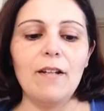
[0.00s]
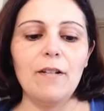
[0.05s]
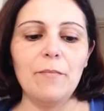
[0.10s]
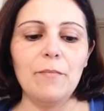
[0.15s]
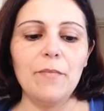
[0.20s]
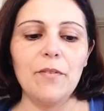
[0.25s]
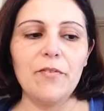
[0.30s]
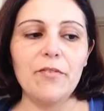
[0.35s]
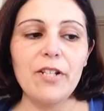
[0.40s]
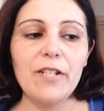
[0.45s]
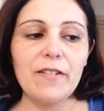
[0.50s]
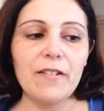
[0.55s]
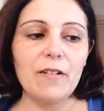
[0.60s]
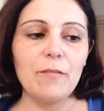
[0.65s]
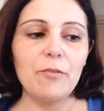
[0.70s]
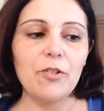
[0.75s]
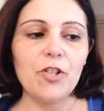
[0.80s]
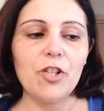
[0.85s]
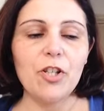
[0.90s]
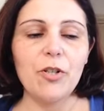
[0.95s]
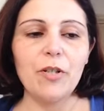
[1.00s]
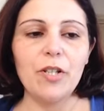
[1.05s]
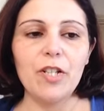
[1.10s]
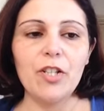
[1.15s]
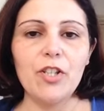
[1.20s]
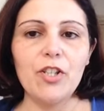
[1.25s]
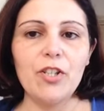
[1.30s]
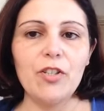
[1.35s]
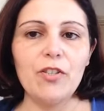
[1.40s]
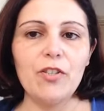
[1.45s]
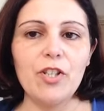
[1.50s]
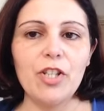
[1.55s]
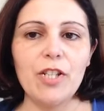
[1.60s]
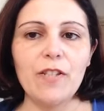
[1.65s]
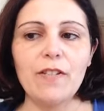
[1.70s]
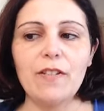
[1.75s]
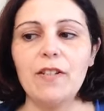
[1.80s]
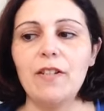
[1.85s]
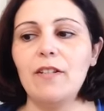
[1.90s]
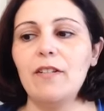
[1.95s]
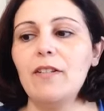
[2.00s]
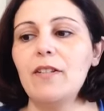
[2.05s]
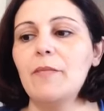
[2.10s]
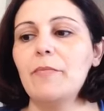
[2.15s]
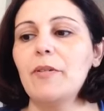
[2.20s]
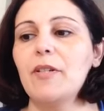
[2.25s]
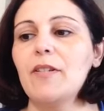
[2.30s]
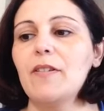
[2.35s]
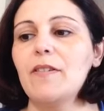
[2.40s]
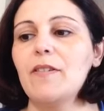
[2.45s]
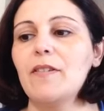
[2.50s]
The reason I'm not showing it to you just yet is because